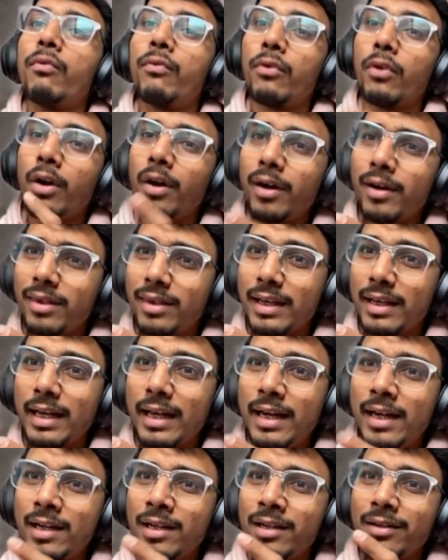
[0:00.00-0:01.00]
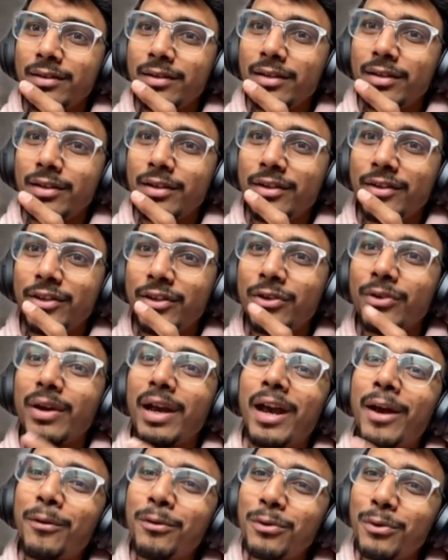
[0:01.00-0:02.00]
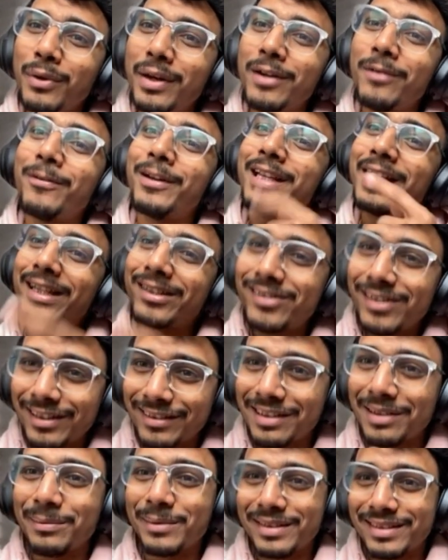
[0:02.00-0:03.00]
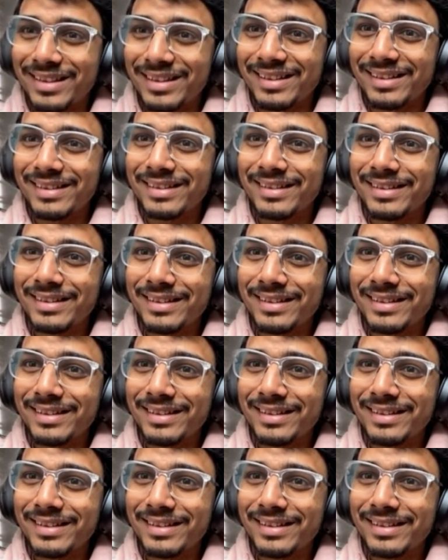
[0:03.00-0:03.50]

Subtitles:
For that, you have to add one extra semester.